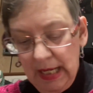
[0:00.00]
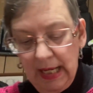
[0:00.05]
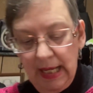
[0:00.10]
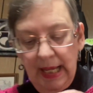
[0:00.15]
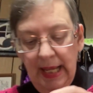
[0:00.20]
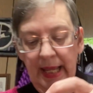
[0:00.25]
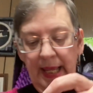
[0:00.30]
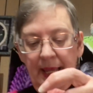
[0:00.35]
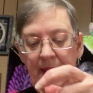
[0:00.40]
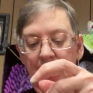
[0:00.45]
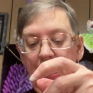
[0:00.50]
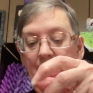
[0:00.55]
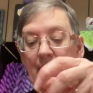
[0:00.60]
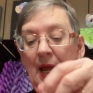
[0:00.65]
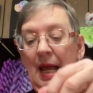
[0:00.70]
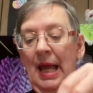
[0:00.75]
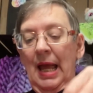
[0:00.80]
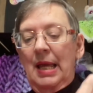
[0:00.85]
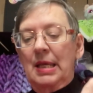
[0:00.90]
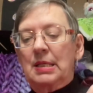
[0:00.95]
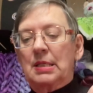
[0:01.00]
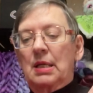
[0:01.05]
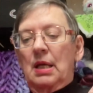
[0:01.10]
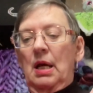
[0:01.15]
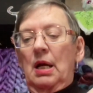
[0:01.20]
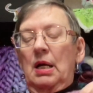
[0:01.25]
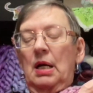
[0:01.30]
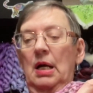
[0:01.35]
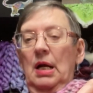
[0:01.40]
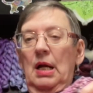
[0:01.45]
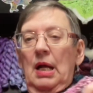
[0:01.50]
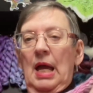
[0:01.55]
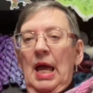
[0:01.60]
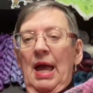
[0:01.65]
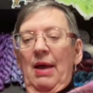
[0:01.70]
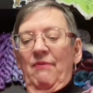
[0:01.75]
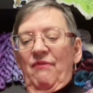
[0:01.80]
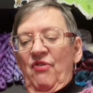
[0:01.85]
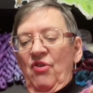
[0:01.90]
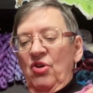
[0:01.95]
And
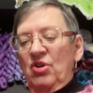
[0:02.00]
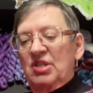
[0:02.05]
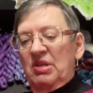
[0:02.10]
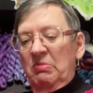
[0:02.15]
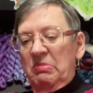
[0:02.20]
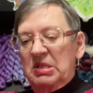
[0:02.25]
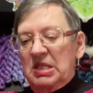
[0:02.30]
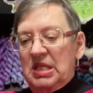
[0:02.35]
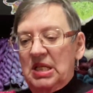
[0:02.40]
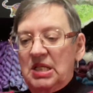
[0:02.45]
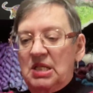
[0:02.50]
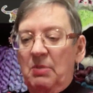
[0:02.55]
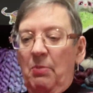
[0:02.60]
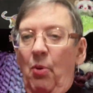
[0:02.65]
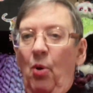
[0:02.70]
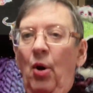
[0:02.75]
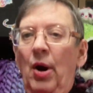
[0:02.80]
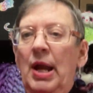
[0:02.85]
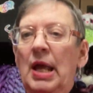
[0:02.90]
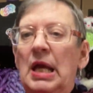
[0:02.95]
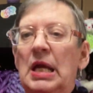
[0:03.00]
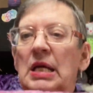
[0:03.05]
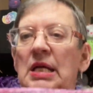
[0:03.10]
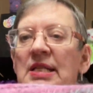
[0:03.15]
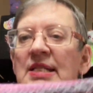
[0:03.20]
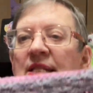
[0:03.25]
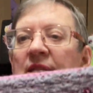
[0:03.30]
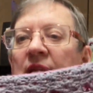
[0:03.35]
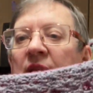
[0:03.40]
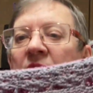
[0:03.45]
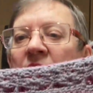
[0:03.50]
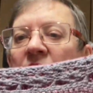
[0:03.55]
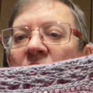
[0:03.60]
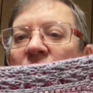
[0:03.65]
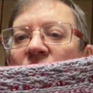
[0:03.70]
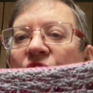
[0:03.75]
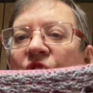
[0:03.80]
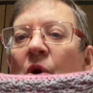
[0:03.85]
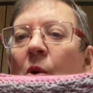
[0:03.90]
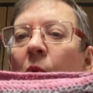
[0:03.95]
at first I was disappointed because it didn't
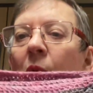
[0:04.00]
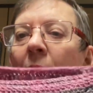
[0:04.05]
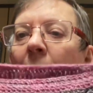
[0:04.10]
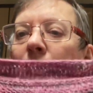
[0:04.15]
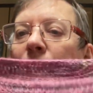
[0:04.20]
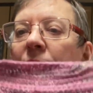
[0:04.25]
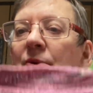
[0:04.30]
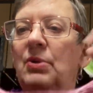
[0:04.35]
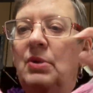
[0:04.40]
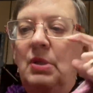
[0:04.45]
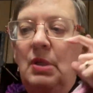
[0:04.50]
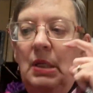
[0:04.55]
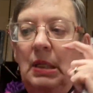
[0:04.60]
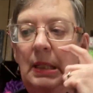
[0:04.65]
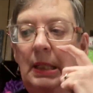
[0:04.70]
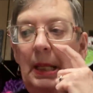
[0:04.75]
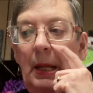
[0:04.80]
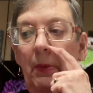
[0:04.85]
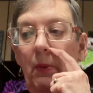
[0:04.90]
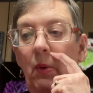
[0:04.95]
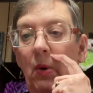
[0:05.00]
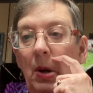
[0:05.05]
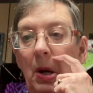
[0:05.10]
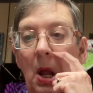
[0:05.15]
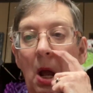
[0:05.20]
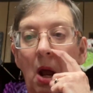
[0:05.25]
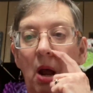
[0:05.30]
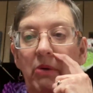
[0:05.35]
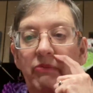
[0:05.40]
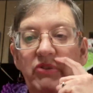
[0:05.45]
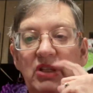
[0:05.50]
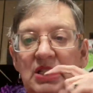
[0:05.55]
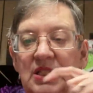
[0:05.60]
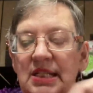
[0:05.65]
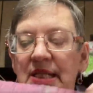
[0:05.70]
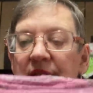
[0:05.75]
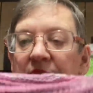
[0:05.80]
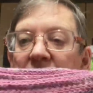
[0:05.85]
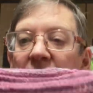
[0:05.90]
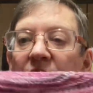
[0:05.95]
show up. They weren't
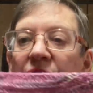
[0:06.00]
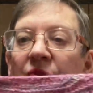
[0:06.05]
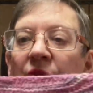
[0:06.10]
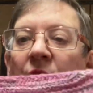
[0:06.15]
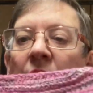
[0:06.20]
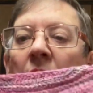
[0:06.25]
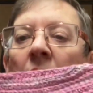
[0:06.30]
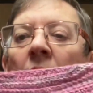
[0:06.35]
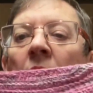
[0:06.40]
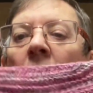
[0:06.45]
obviously different.